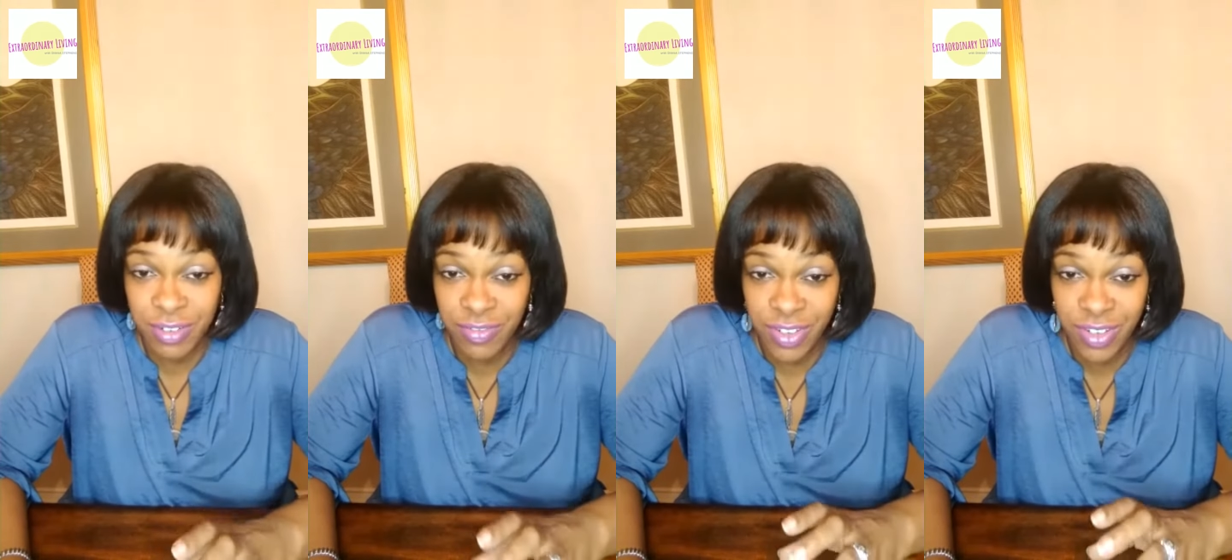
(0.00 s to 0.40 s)

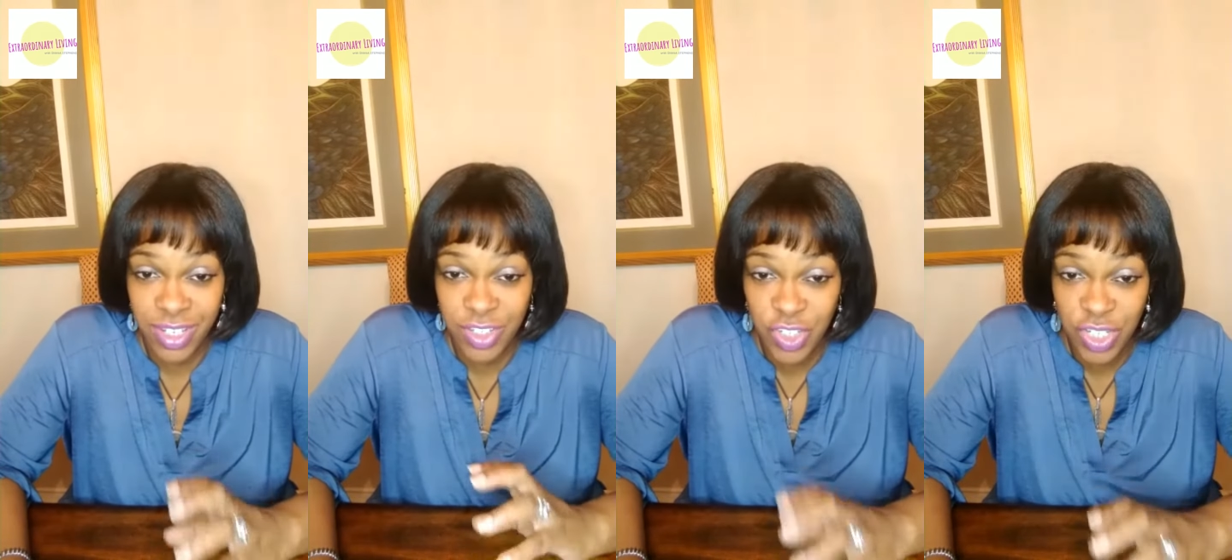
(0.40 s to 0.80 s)
very
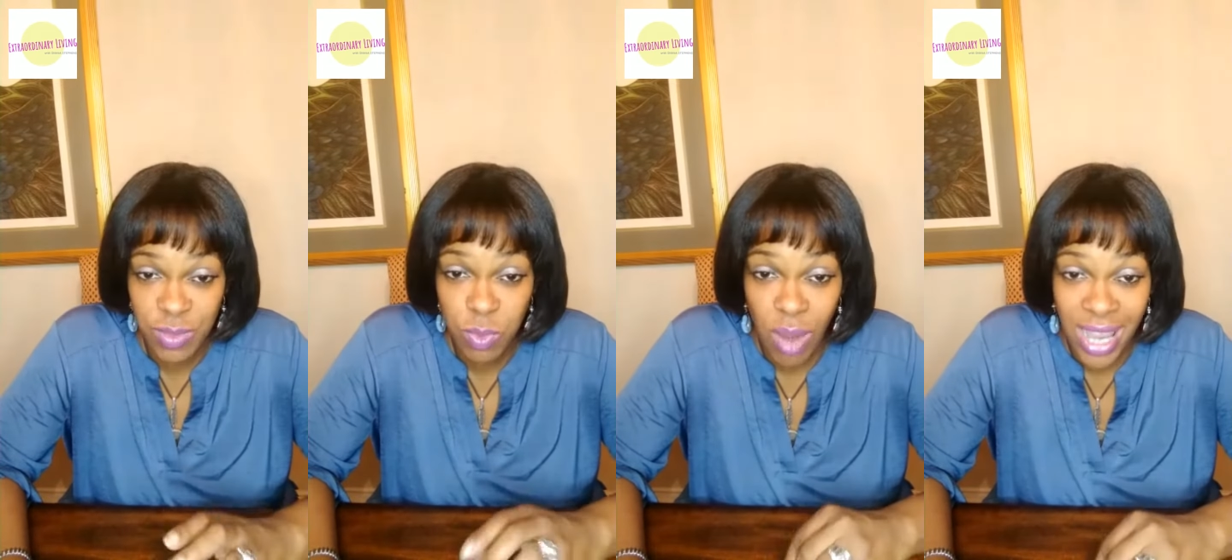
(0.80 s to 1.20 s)
cheap
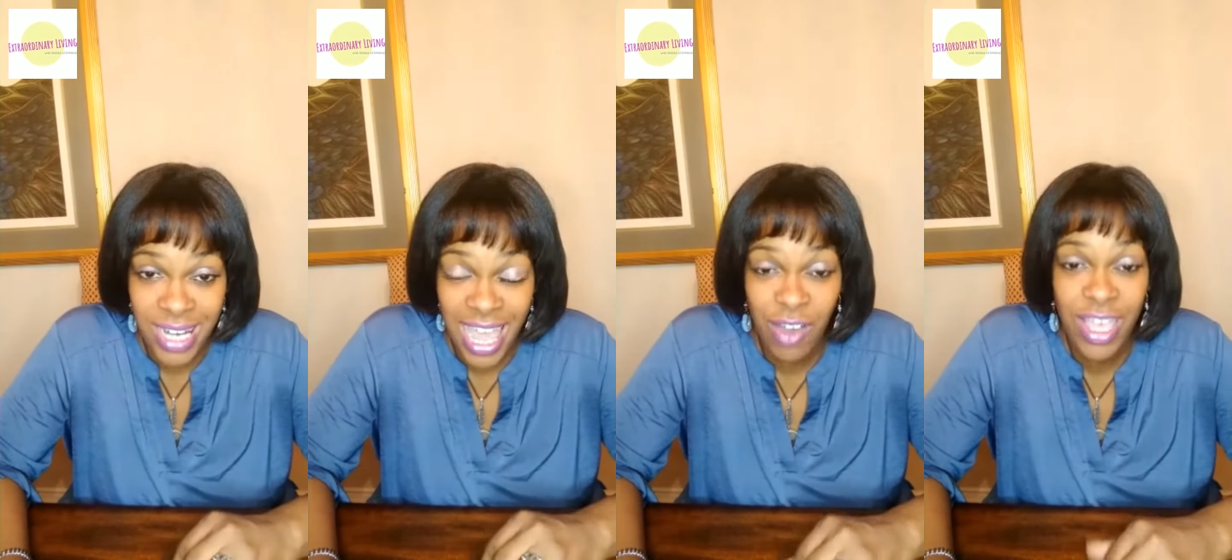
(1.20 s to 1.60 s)
right
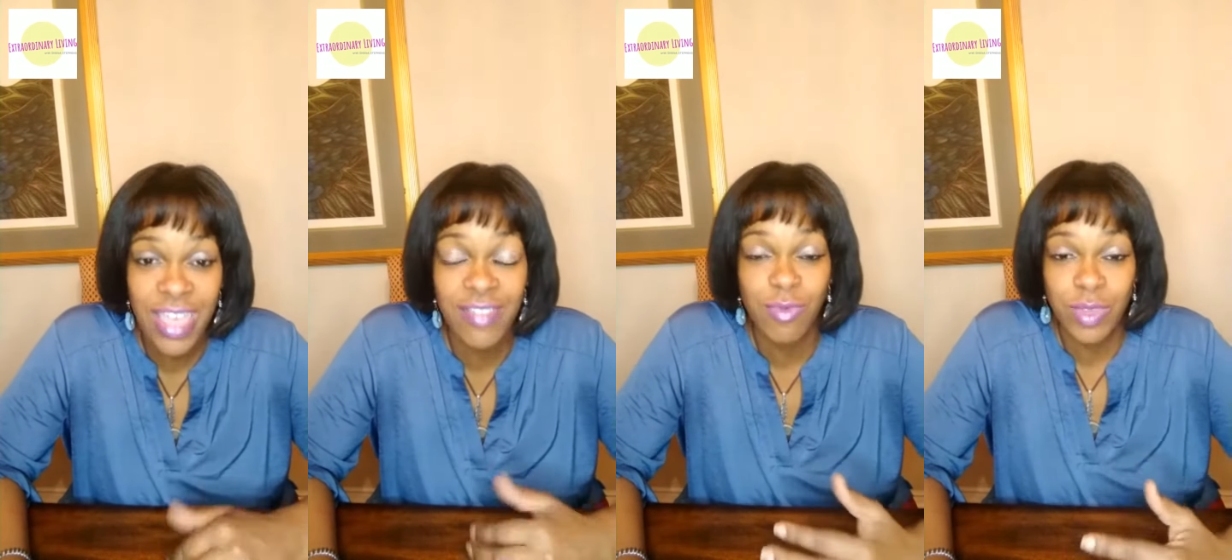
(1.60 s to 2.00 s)
now,
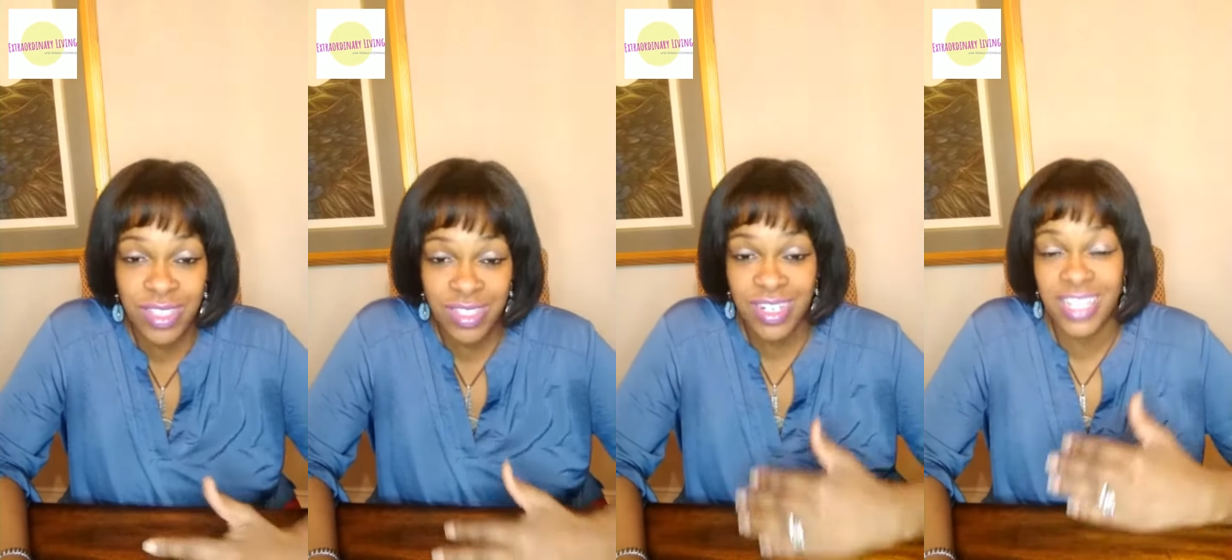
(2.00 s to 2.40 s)
and within
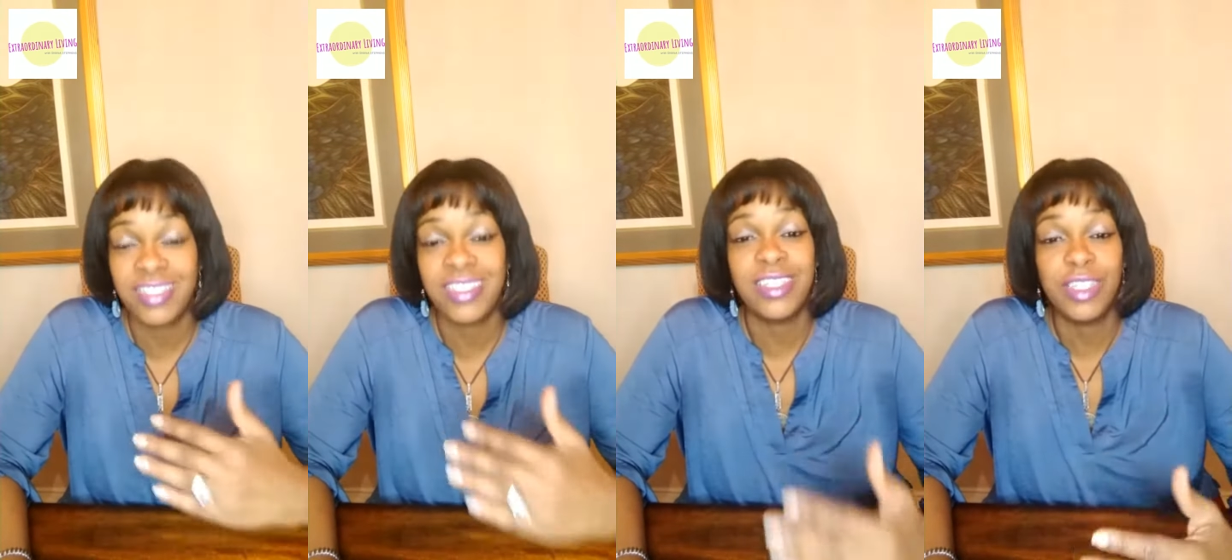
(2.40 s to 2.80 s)
the next
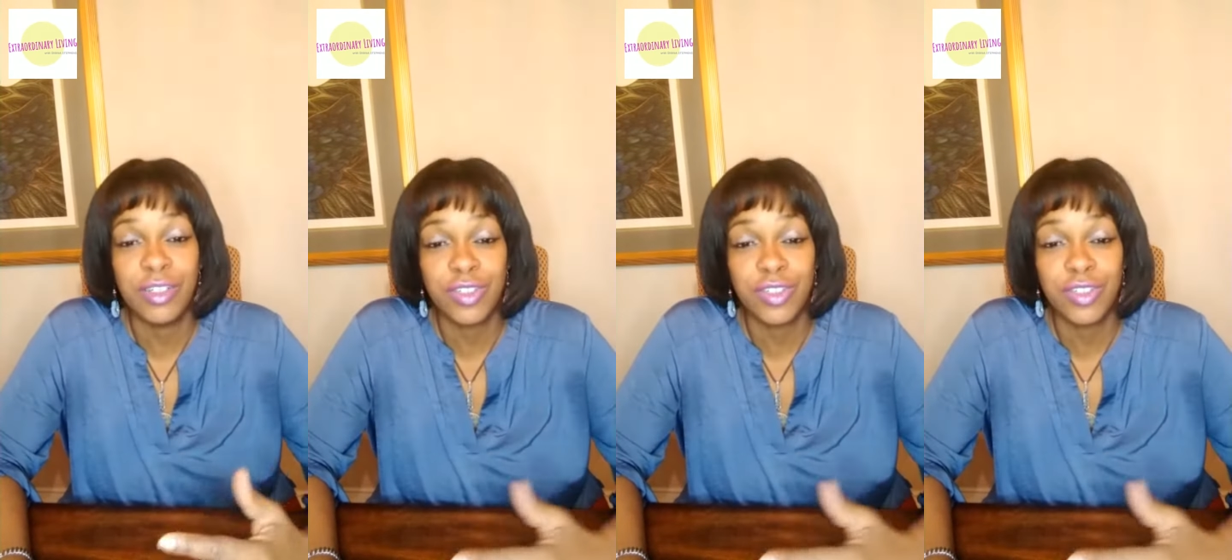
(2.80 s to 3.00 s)
10 years,